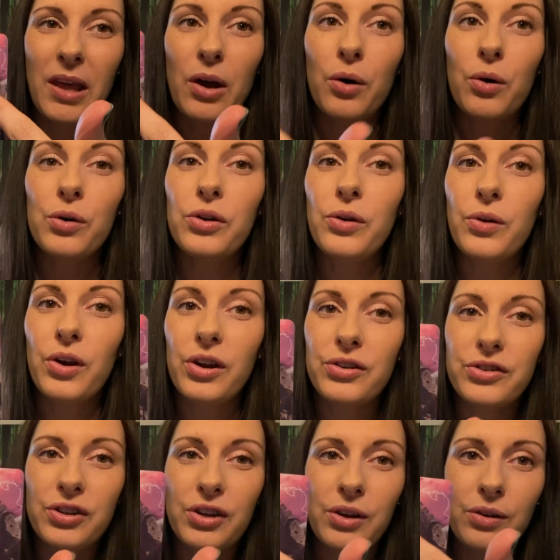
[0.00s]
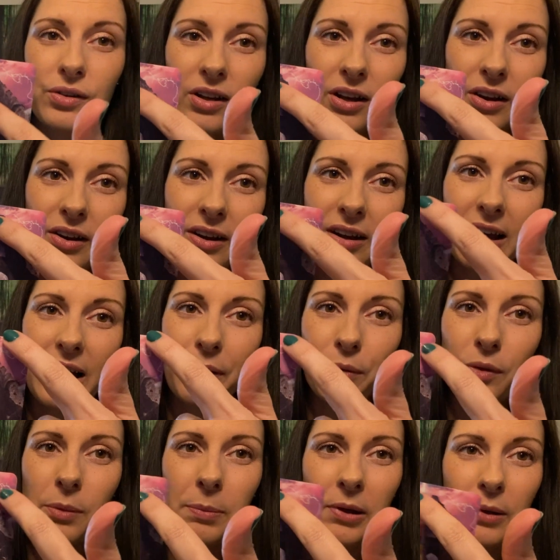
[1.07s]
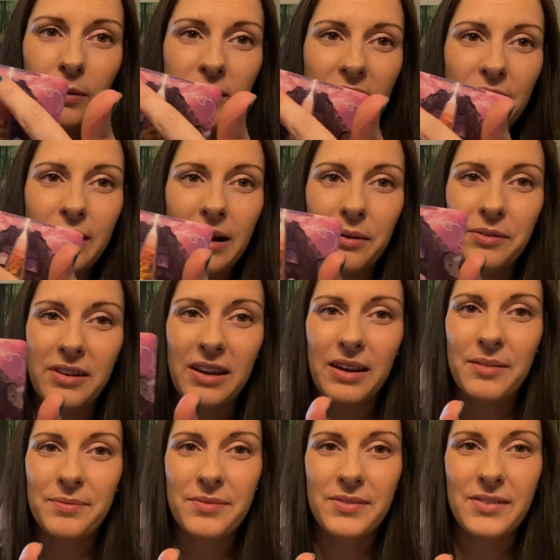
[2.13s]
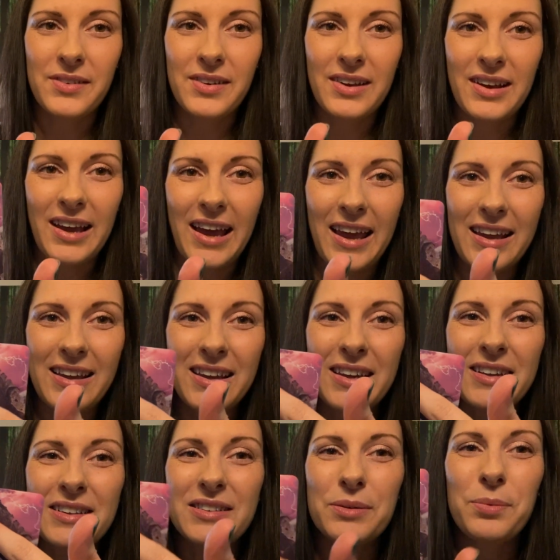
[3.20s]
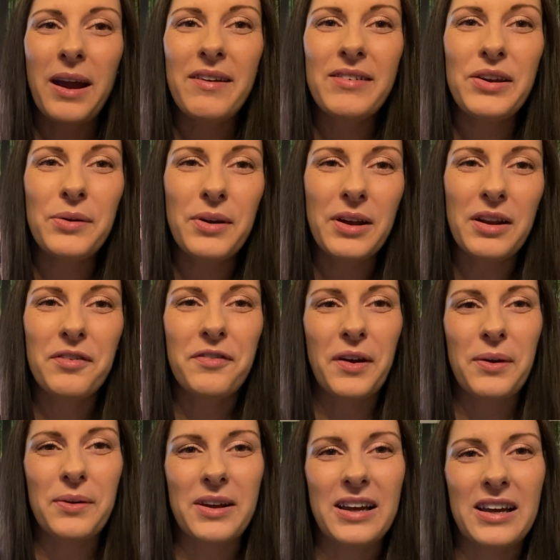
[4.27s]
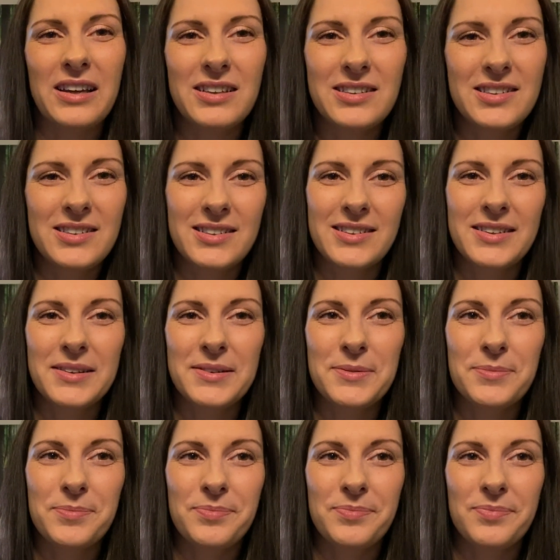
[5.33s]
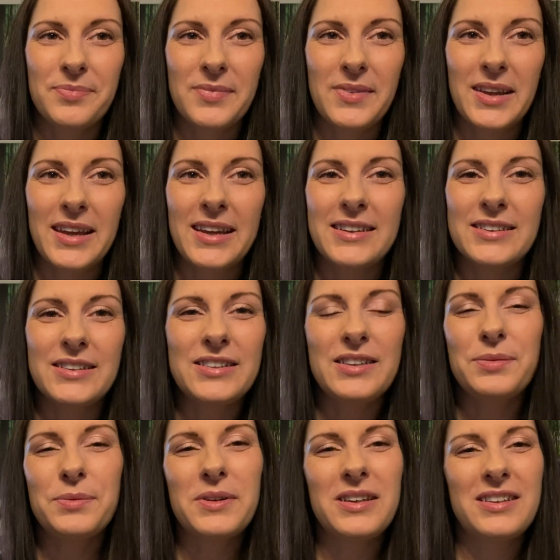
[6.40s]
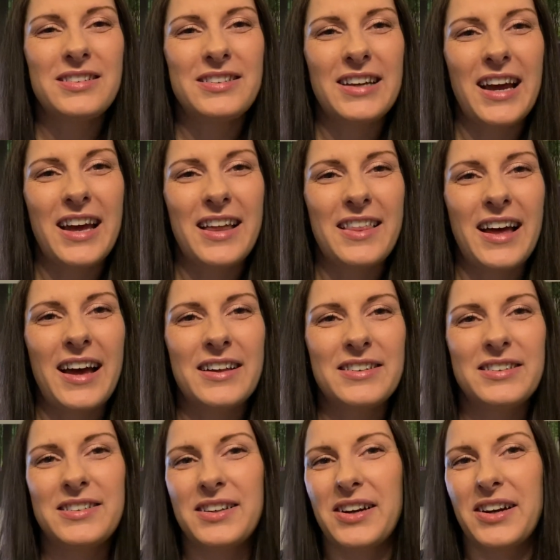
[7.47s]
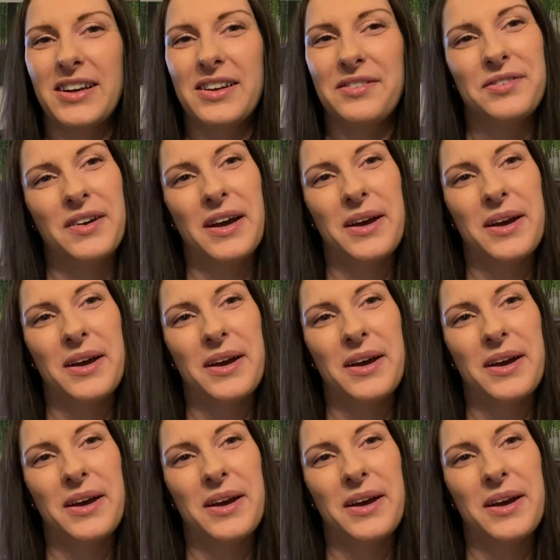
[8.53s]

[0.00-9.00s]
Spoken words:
or you could choose to look at all the beauty around it. Okay, so where are you going to focus? So I just wanted to share that, just to kind of